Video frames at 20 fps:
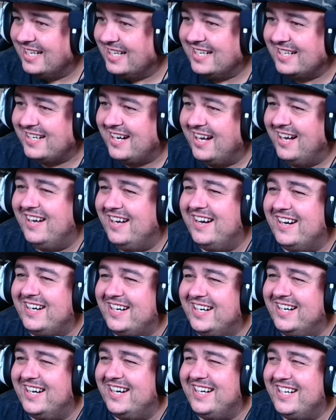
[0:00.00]

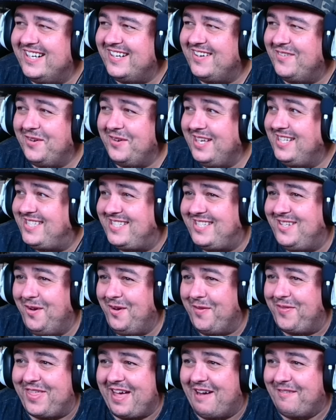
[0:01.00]
Oh, it's
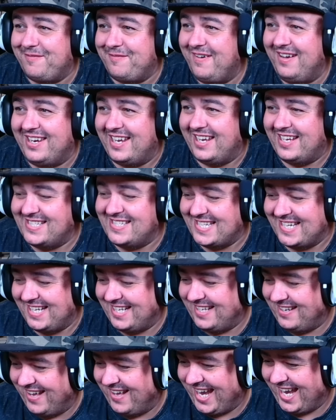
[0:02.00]
not that funny, is
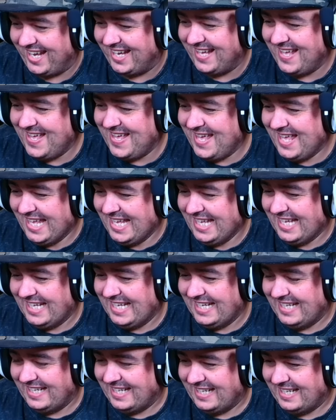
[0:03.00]
it? Like,
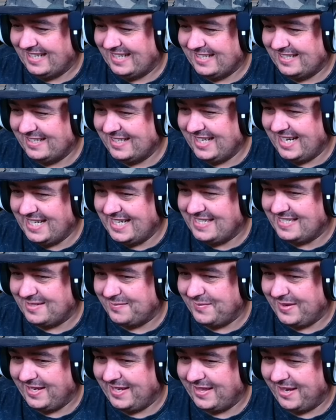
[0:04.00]
it is to
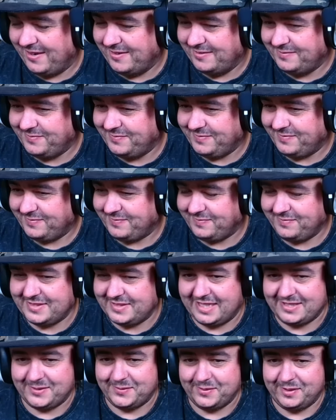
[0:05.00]
me though.
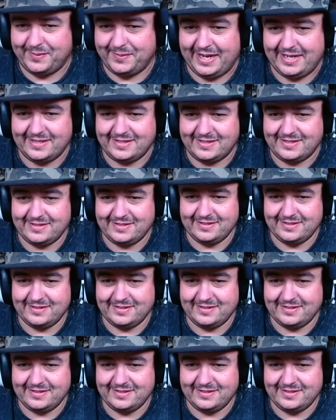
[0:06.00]
That's all that matters.